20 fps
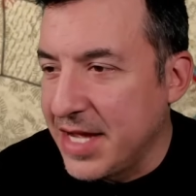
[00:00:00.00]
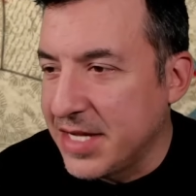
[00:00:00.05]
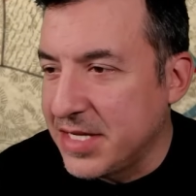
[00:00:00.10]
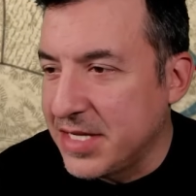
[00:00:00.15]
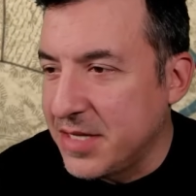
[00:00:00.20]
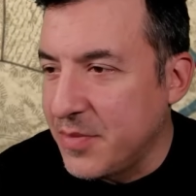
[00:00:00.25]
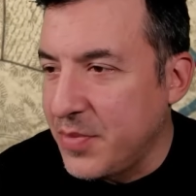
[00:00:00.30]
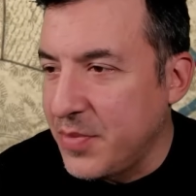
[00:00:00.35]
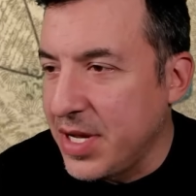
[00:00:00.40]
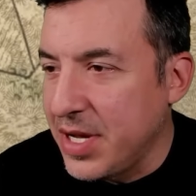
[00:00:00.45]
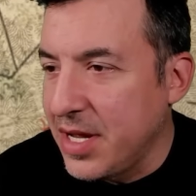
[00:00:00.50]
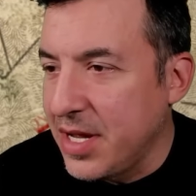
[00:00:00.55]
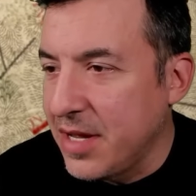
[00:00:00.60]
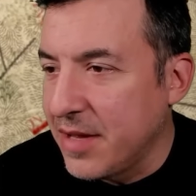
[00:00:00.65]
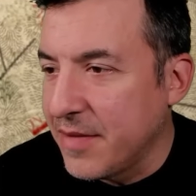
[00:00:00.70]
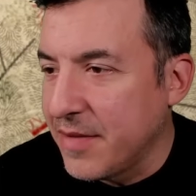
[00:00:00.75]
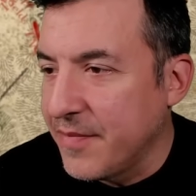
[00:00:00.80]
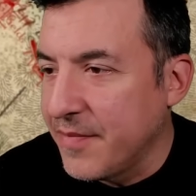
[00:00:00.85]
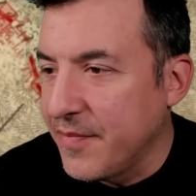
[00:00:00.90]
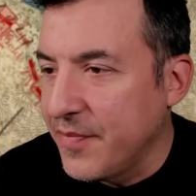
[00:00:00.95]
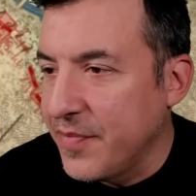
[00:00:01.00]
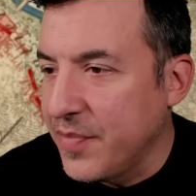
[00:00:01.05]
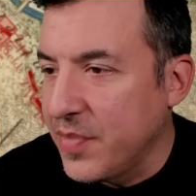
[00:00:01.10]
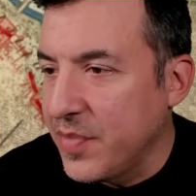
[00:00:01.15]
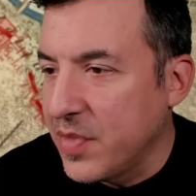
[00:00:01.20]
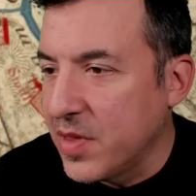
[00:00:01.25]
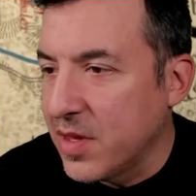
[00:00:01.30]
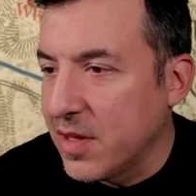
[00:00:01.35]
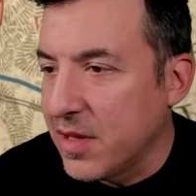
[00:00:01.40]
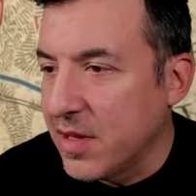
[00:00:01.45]
to be,
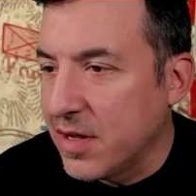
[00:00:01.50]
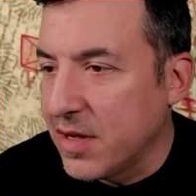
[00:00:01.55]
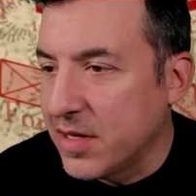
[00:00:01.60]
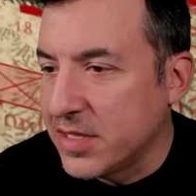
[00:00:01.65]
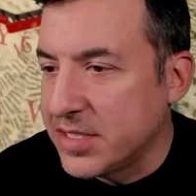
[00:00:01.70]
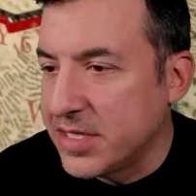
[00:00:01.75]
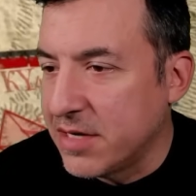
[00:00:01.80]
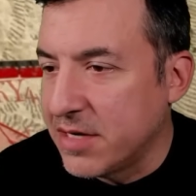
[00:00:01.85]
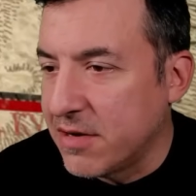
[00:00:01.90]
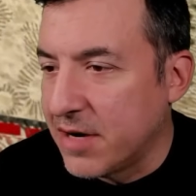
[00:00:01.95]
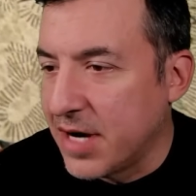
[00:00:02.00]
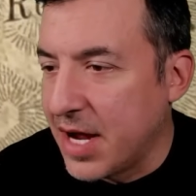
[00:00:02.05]
considering I'm